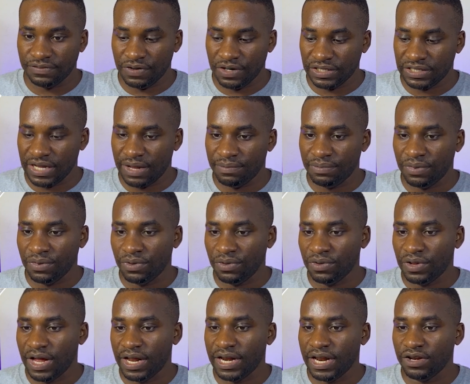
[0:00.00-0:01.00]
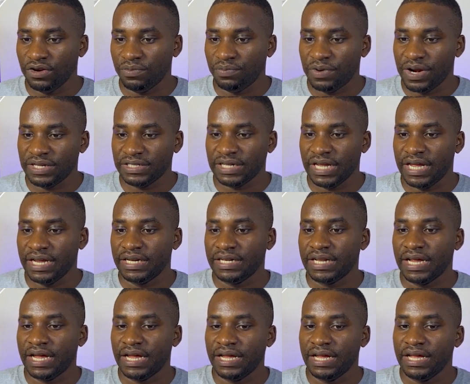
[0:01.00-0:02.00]
for example, and then you press
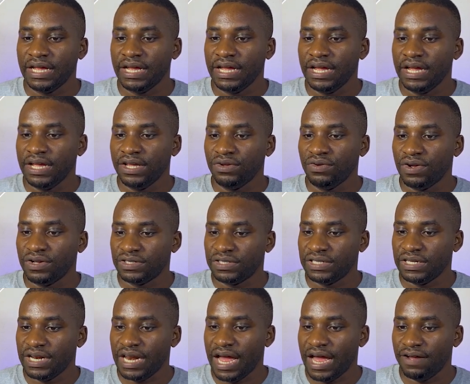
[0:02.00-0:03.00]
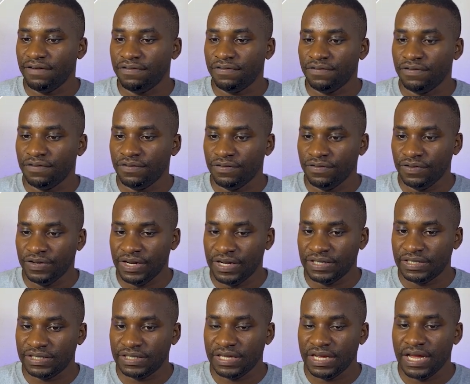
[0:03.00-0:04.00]
enter, you still have
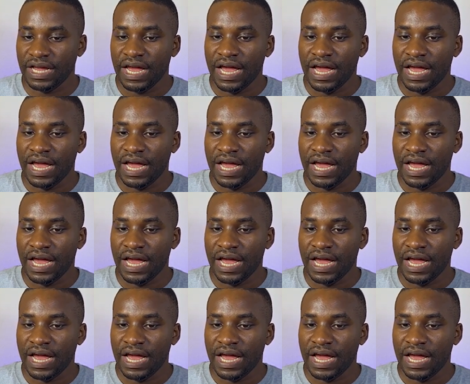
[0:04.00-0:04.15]
this.